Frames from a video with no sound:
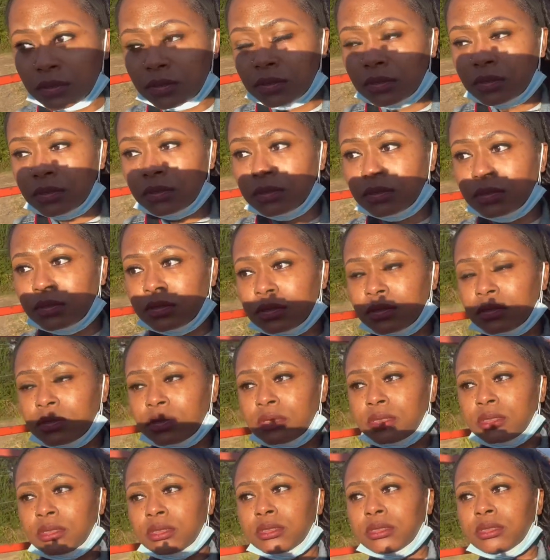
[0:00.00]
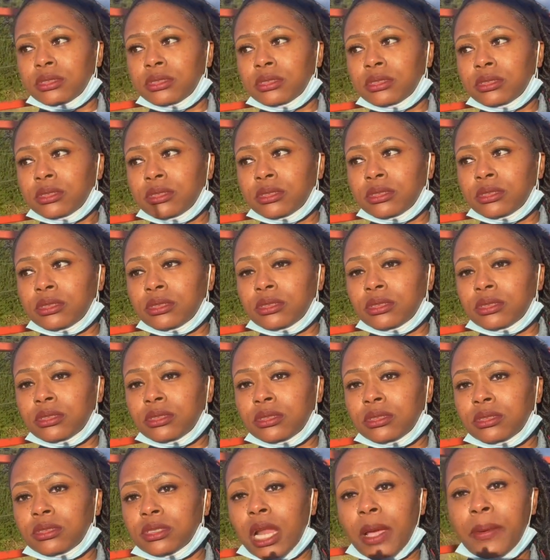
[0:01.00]
we gotta go twice.
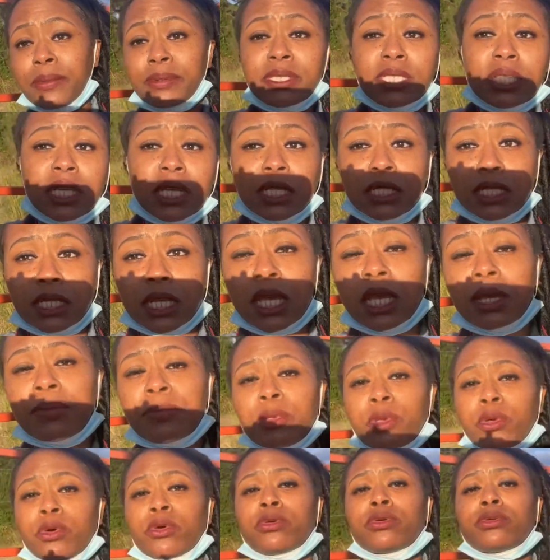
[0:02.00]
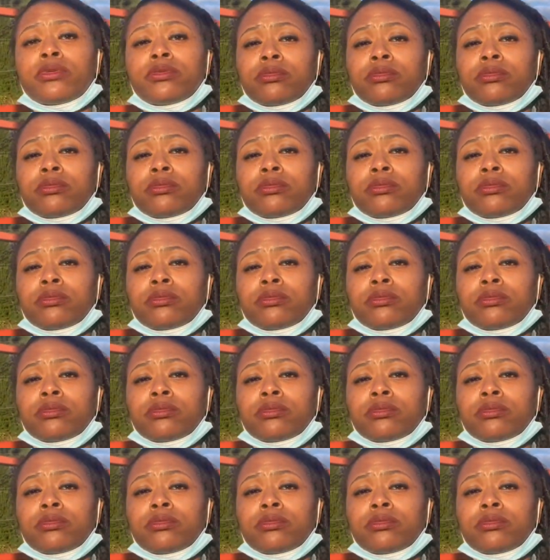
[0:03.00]
Yeah. That was a good time though.